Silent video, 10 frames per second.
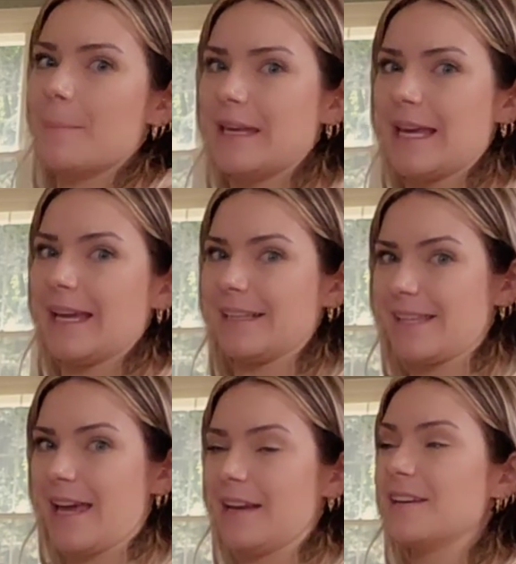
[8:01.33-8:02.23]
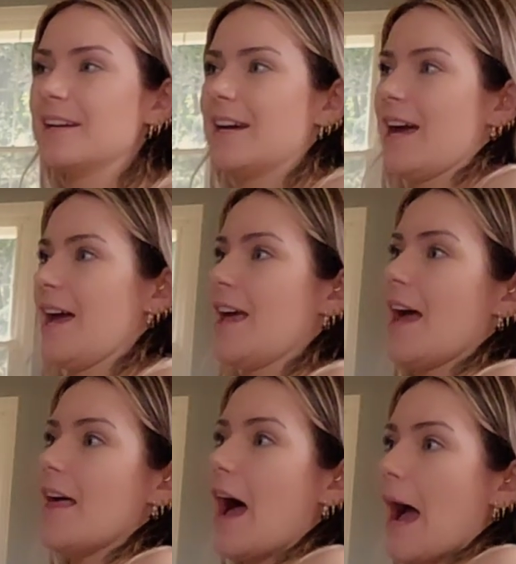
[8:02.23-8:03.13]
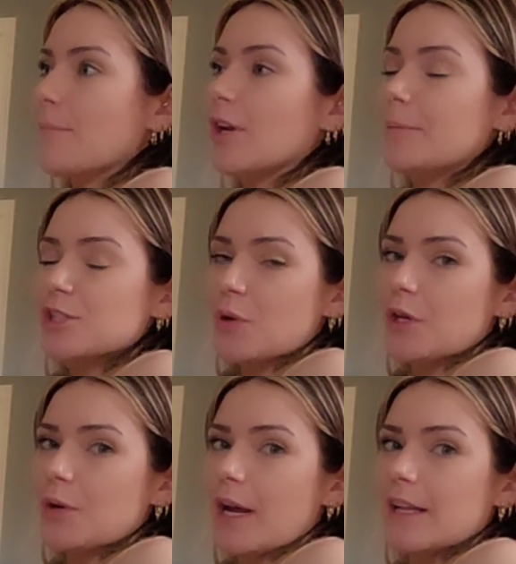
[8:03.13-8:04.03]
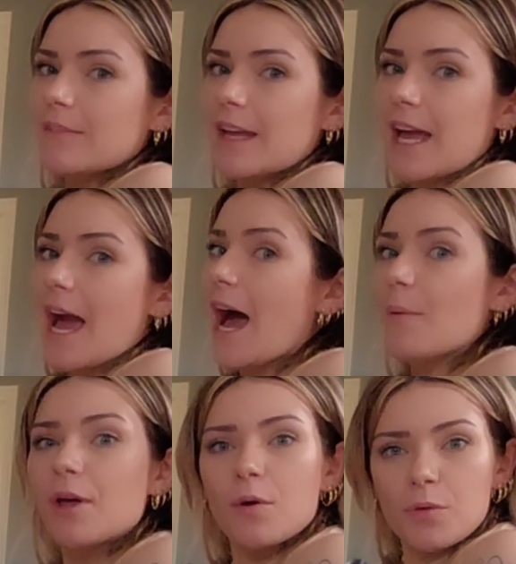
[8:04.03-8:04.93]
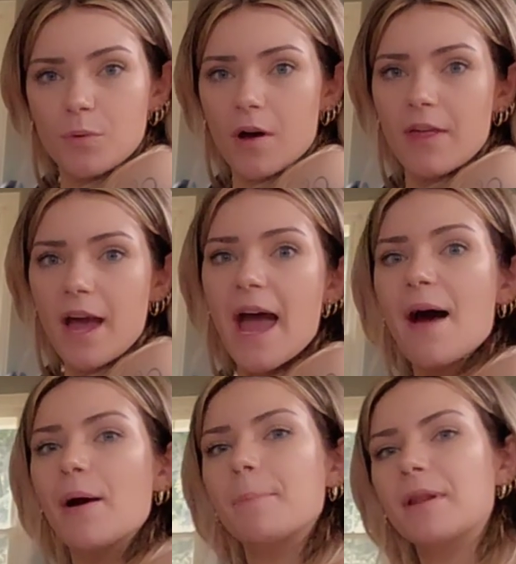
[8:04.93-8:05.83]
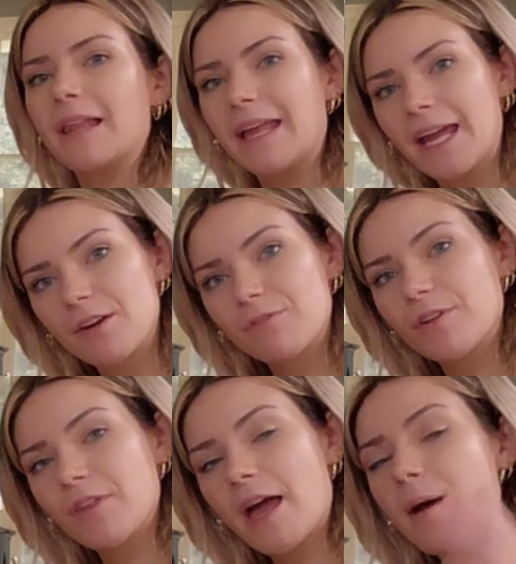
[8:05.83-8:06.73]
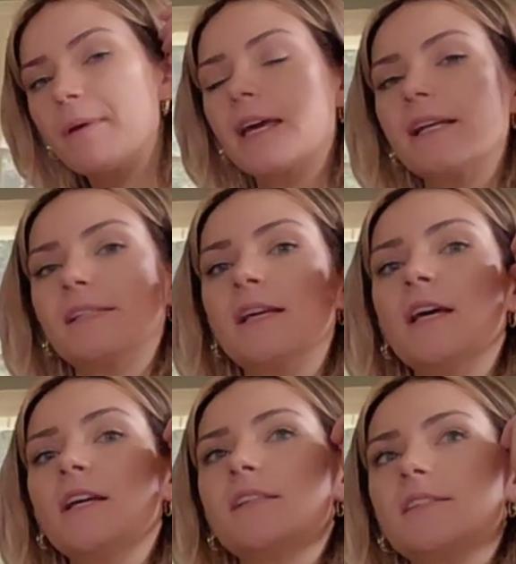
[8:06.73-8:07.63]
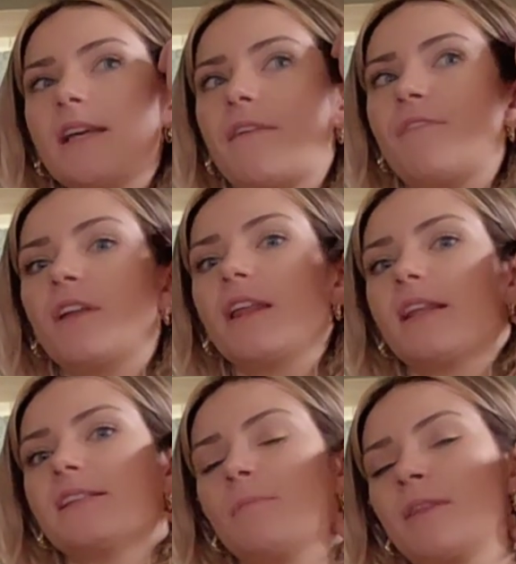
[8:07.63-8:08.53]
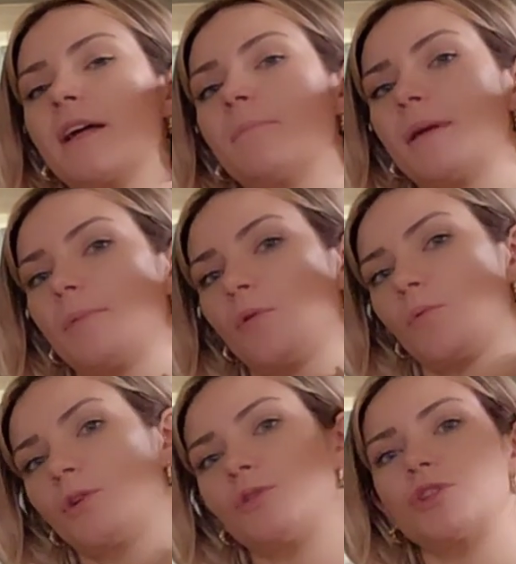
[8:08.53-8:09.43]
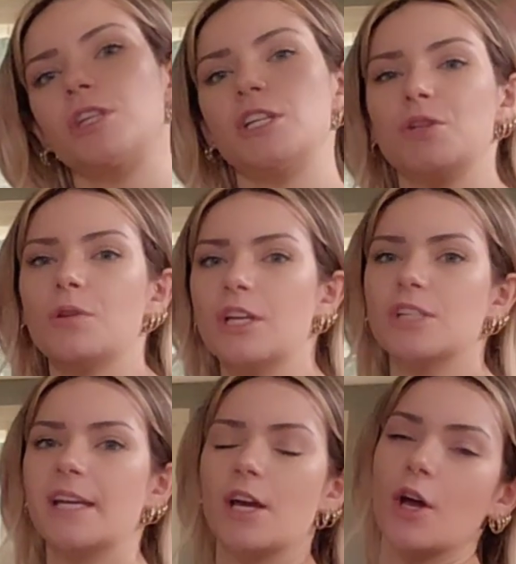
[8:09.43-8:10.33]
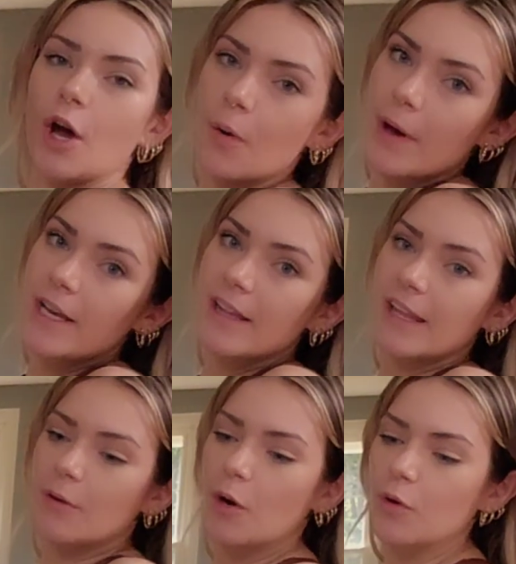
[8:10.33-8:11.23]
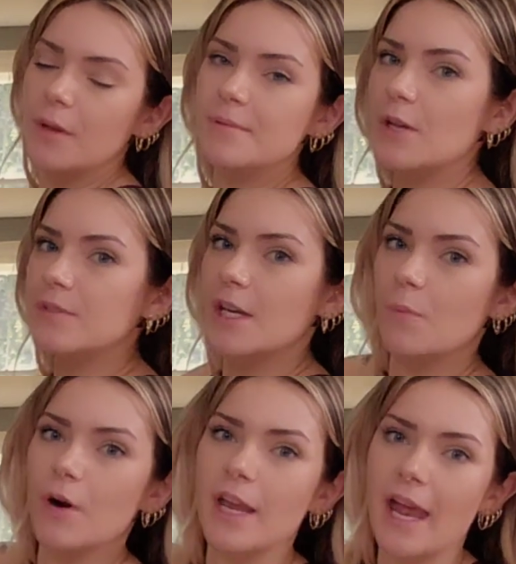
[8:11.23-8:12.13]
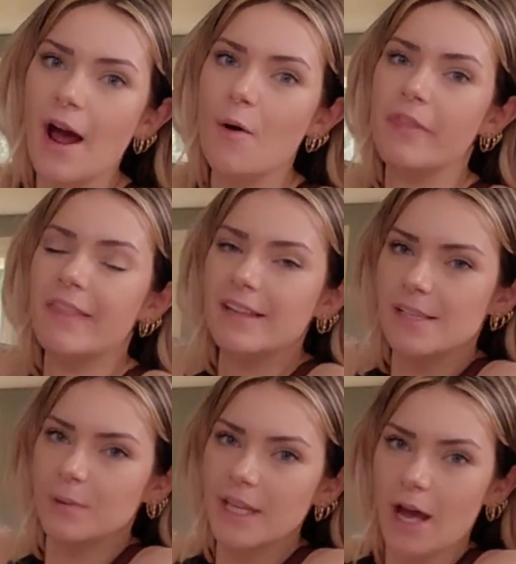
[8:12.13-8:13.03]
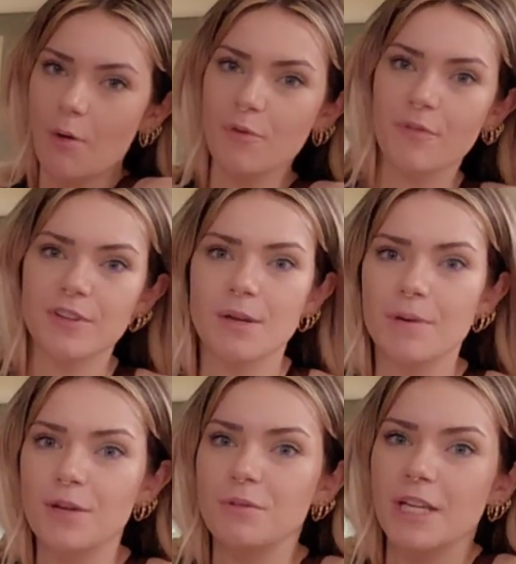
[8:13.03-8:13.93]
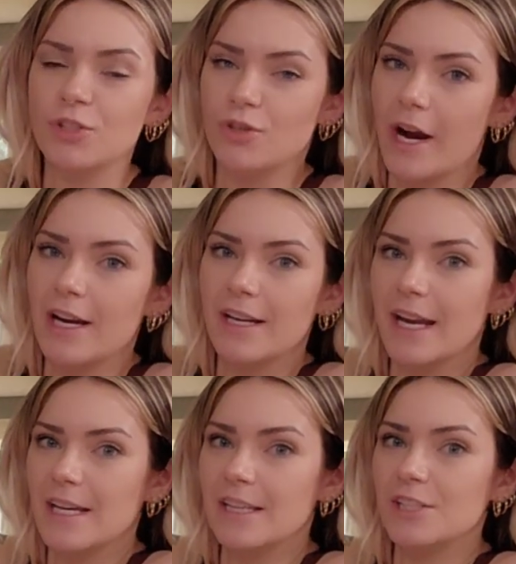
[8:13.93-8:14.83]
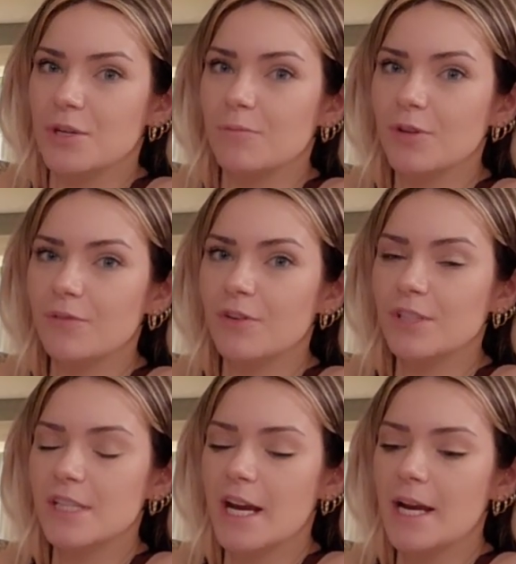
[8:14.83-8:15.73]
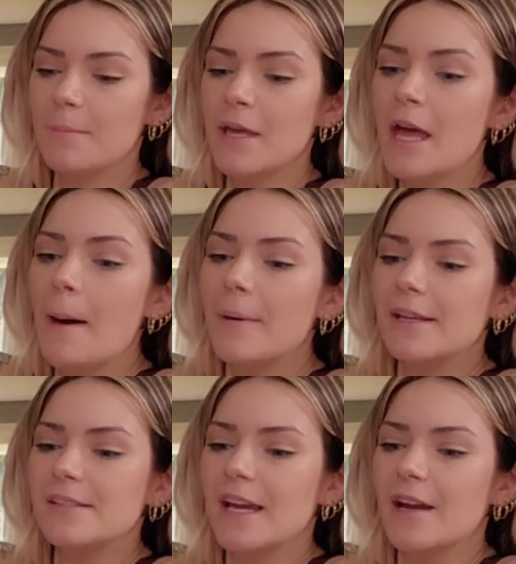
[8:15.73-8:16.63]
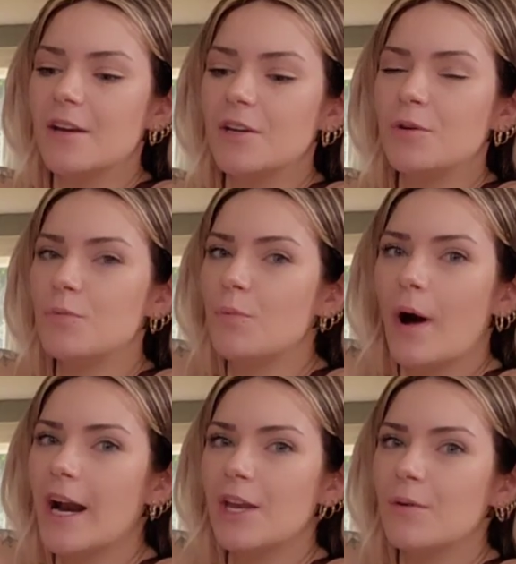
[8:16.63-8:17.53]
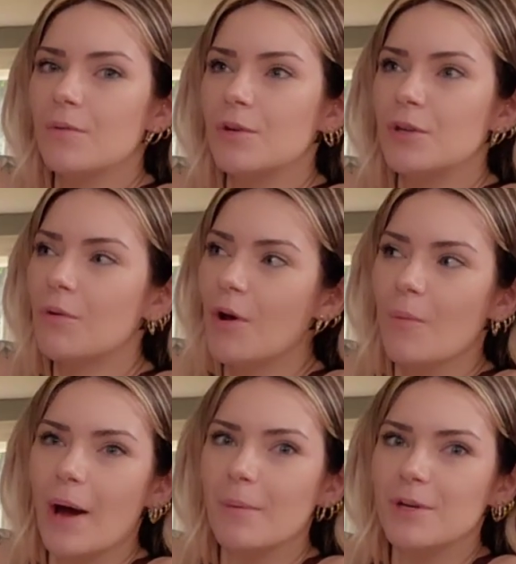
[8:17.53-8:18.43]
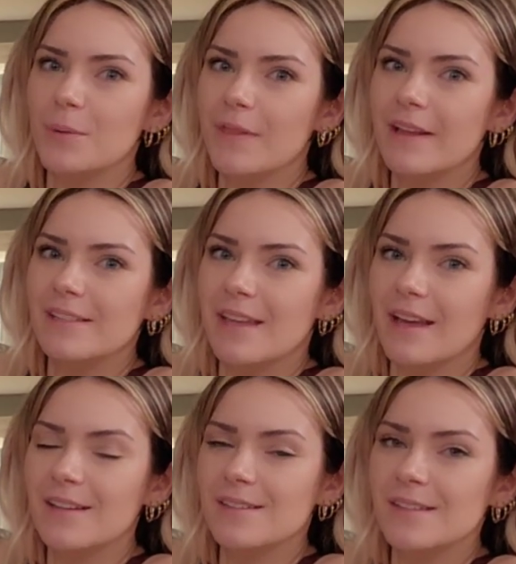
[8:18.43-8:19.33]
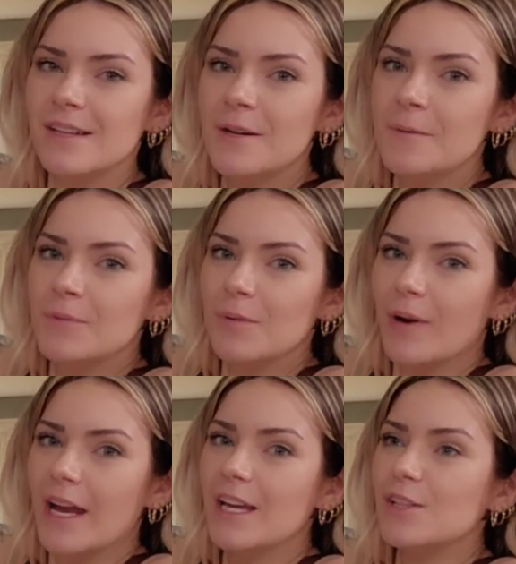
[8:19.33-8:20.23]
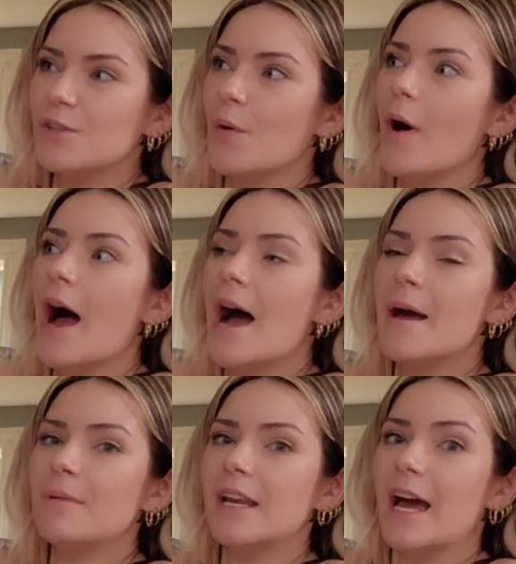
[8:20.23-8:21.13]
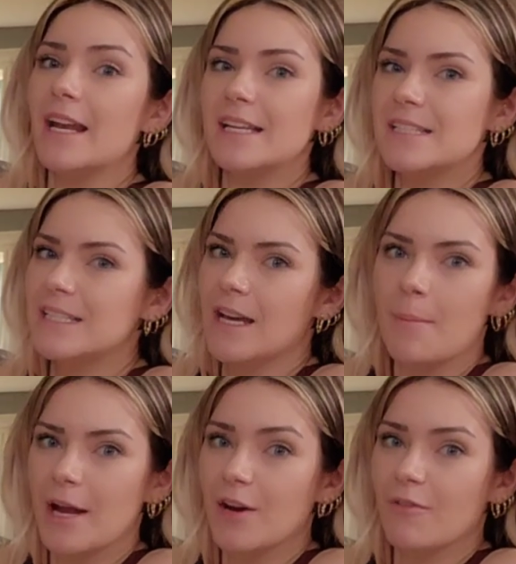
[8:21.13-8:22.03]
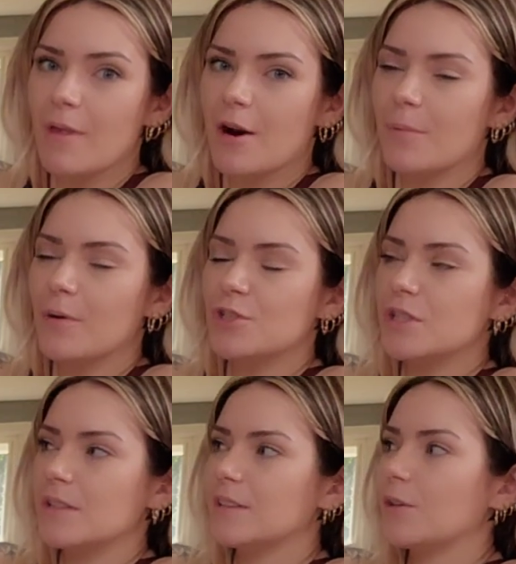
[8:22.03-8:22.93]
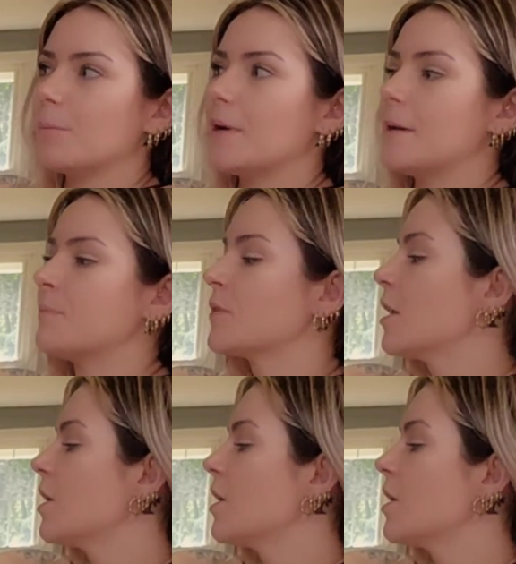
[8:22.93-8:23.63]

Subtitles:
with that being said, I'm going to be showing you kind of like how I go through all that, how I plan for that, because I feel like that's something that people don't usually do. They just like go in and they record themselves like working out, and that's not really helpful for somebody who's like trying to get into the gym for the first time. Because like, why do you don't know why we're doing these things, right? So I'm gonna come at you from that approach just a little bit.